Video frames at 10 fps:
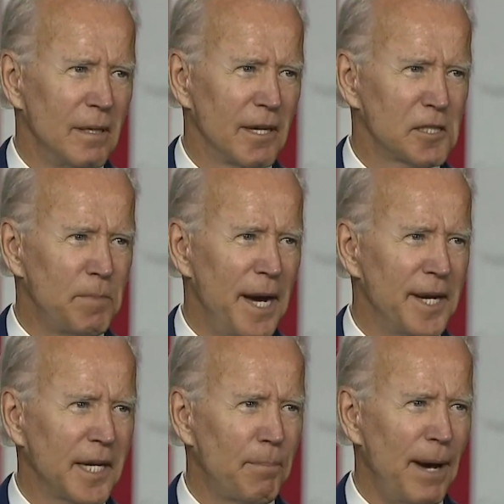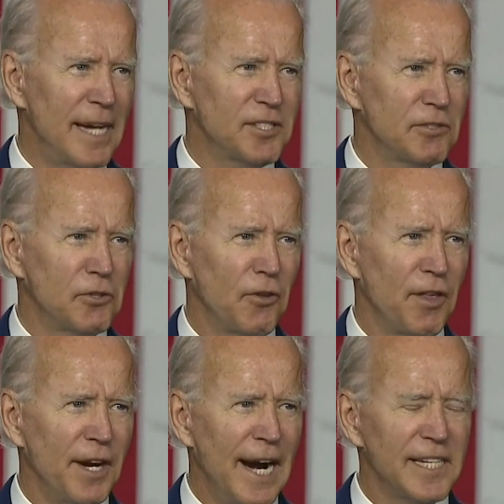expanding capacity so that the
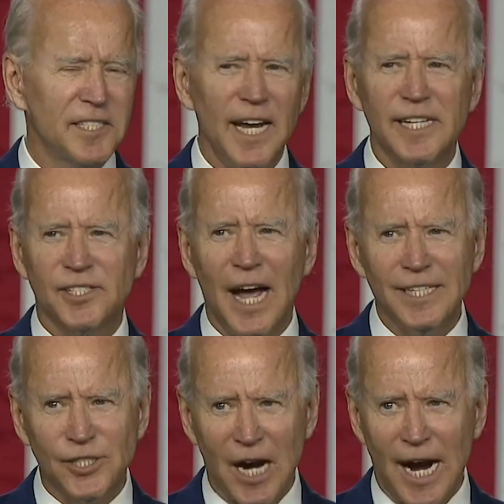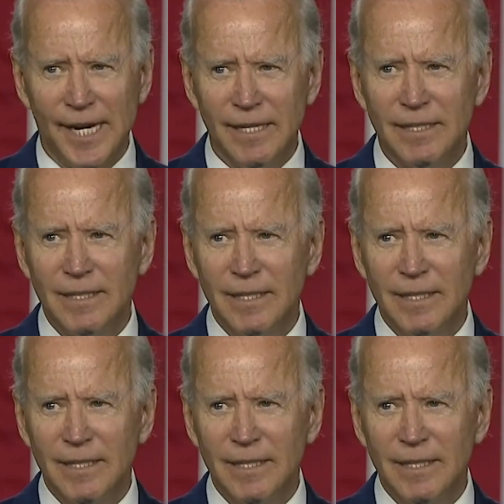United States, not China,